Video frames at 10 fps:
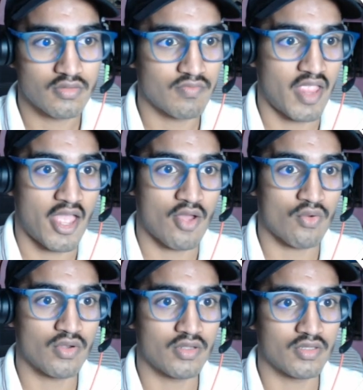we
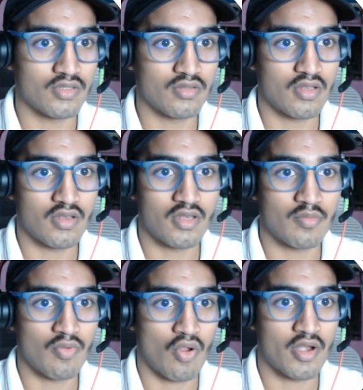have done
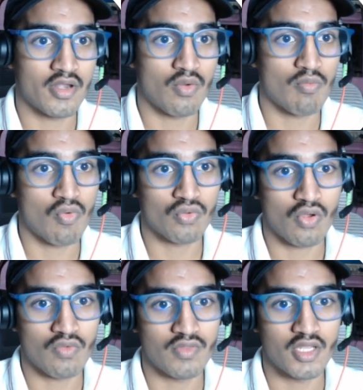deployed both
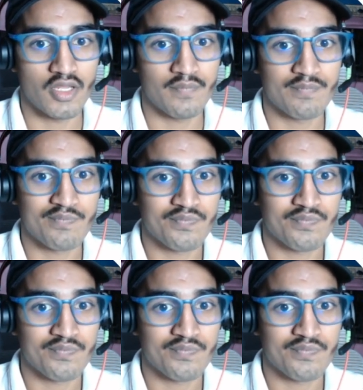of the